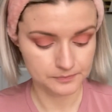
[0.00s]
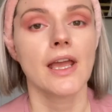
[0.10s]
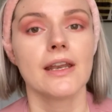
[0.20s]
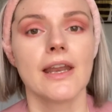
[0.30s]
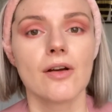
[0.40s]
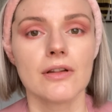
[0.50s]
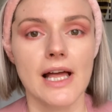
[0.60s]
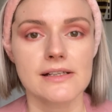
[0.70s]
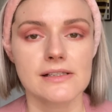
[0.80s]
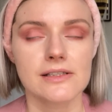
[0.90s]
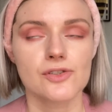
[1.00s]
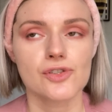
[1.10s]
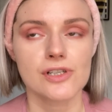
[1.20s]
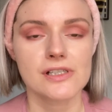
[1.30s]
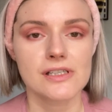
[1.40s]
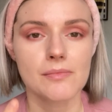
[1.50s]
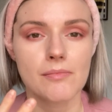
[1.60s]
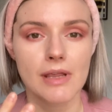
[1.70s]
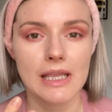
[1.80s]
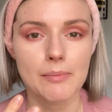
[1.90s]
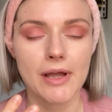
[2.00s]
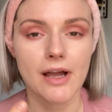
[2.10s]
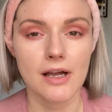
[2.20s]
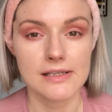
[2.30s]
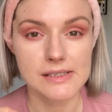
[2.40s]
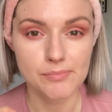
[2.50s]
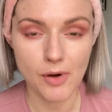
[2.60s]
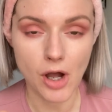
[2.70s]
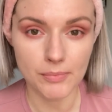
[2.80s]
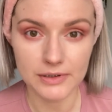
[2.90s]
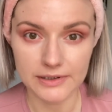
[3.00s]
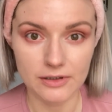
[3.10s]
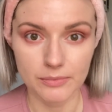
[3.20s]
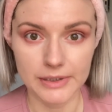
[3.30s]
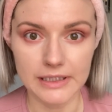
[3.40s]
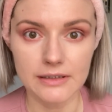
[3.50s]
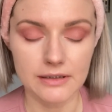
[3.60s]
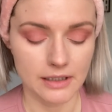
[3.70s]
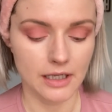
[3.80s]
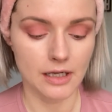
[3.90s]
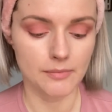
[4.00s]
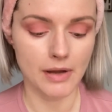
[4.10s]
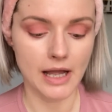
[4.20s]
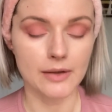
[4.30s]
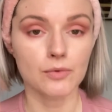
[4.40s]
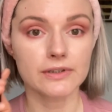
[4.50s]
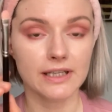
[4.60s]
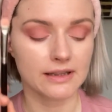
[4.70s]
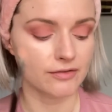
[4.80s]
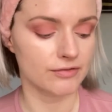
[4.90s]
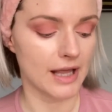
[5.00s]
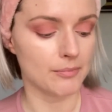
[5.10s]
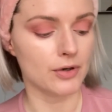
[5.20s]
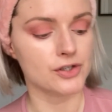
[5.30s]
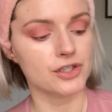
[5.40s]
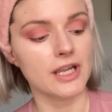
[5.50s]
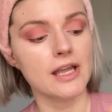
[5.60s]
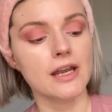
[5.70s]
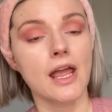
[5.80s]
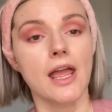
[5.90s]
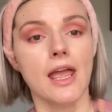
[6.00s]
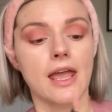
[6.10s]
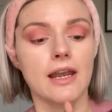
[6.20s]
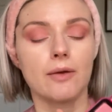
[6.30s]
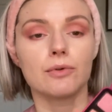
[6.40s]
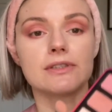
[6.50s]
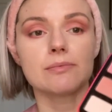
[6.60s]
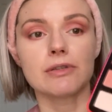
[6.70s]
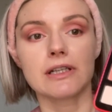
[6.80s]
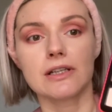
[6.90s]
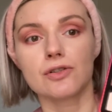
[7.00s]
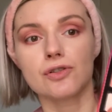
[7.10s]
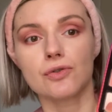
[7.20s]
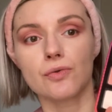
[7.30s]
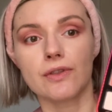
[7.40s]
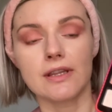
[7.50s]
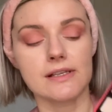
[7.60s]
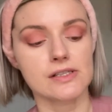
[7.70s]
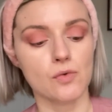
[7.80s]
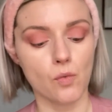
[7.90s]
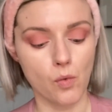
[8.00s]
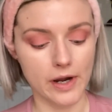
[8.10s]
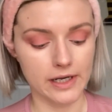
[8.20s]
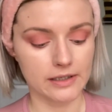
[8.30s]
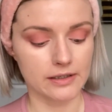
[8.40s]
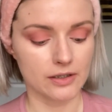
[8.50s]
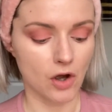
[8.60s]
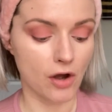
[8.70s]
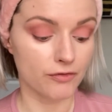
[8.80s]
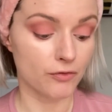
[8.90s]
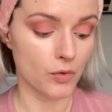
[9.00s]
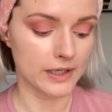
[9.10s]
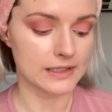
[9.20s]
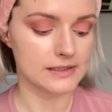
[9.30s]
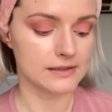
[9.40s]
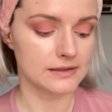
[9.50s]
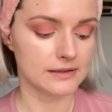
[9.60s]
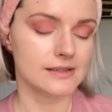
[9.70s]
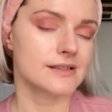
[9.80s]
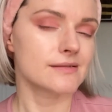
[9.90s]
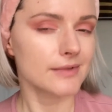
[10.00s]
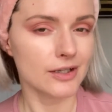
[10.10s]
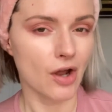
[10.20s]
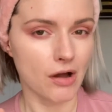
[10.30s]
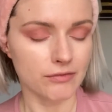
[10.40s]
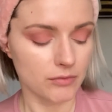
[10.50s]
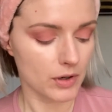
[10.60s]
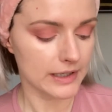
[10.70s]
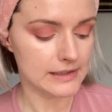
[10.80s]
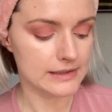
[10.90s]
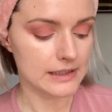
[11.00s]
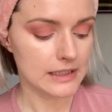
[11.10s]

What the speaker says: And now lastly, just to make my eyes pop a little bit, I will take the flat brush again and I will dip it into this white, off-white, it's an off-white